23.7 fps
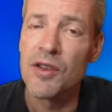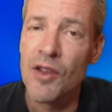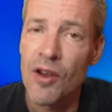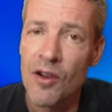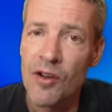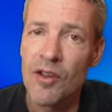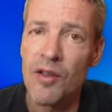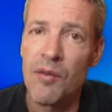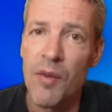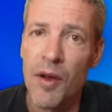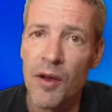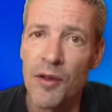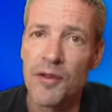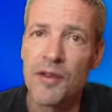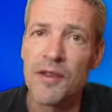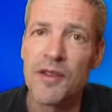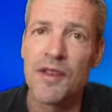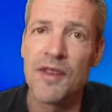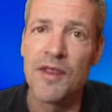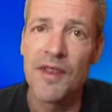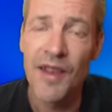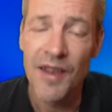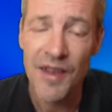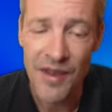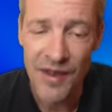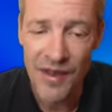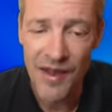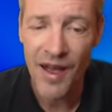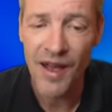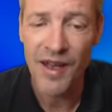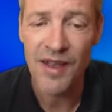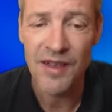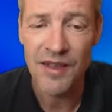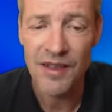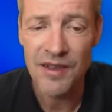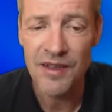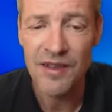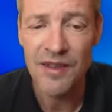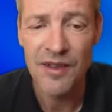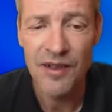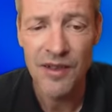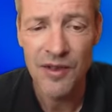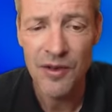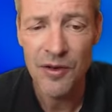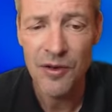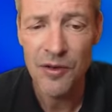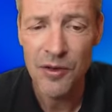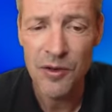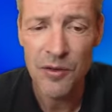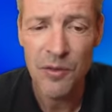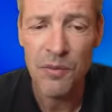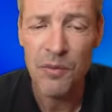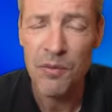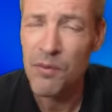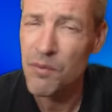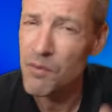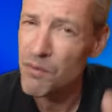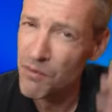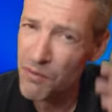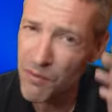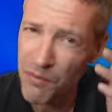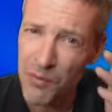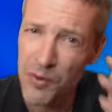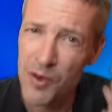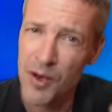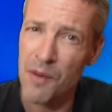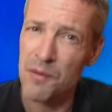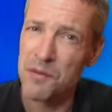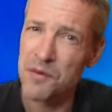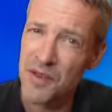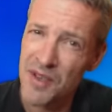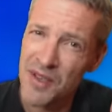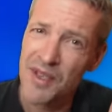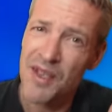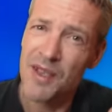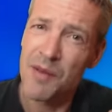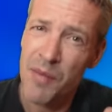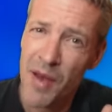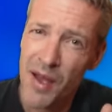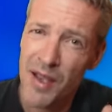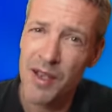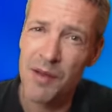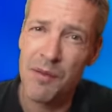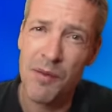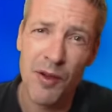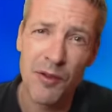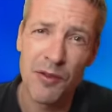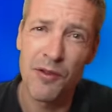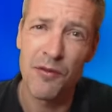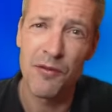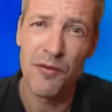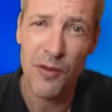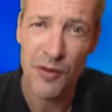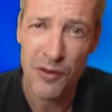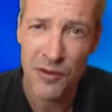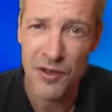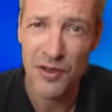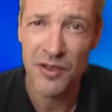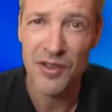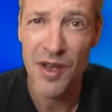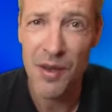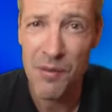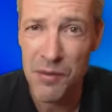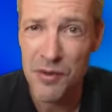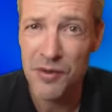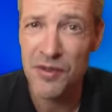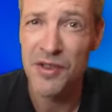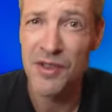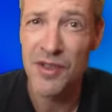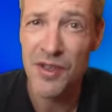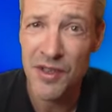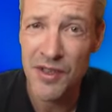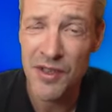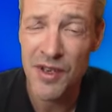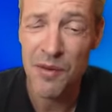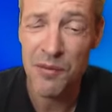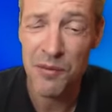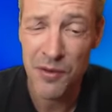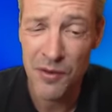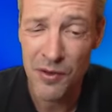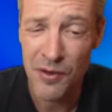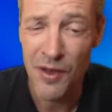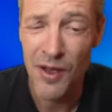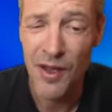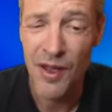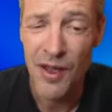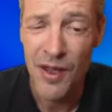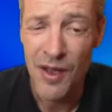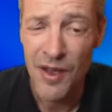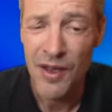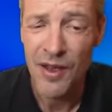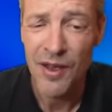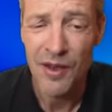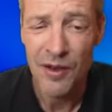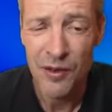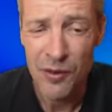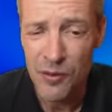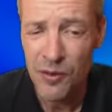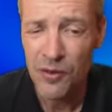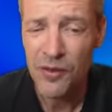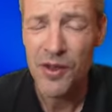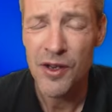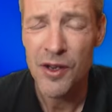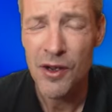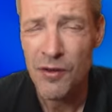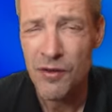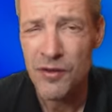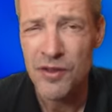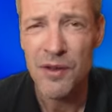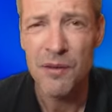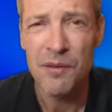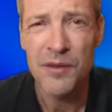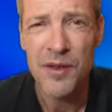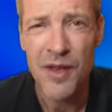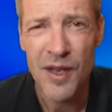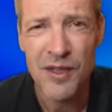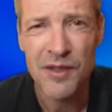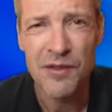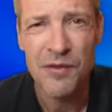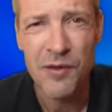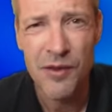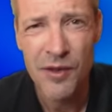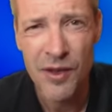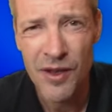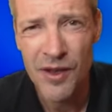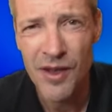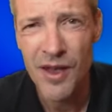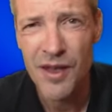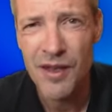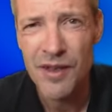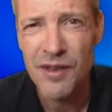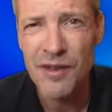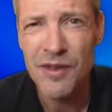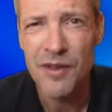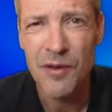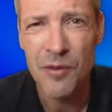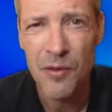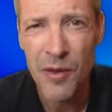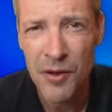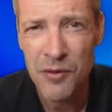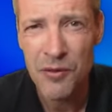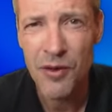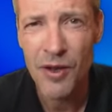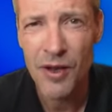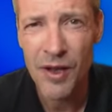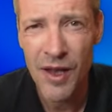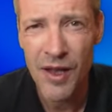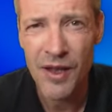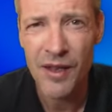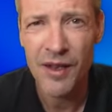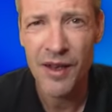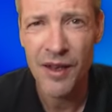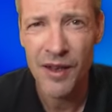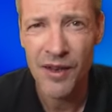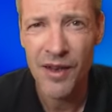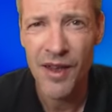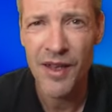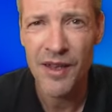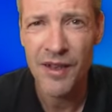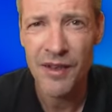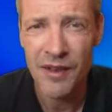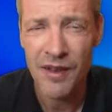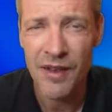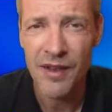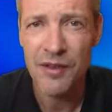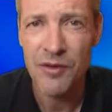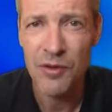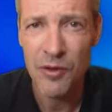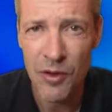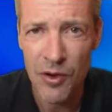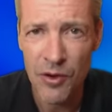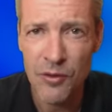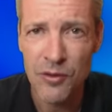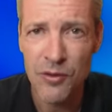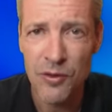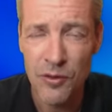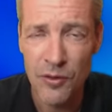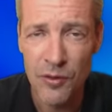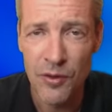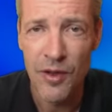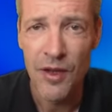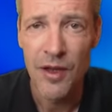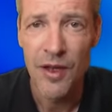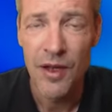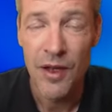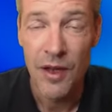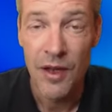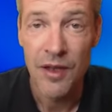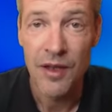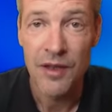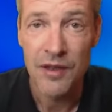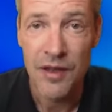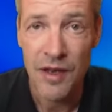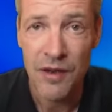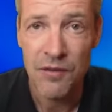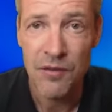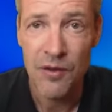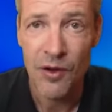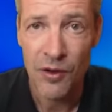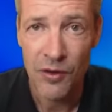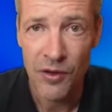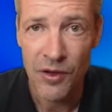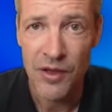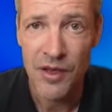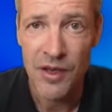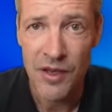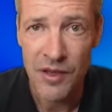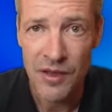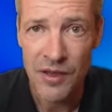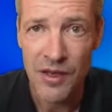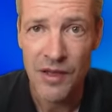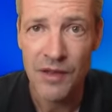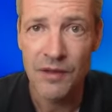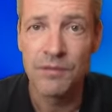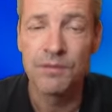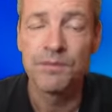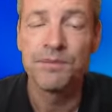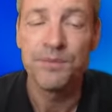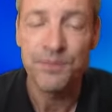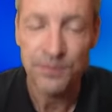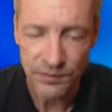talk about the knight, could you, perhaps thinking back about the first examples in this chapter, could you think of some task for the knight? Where would the knight like to go to safeguard the king side?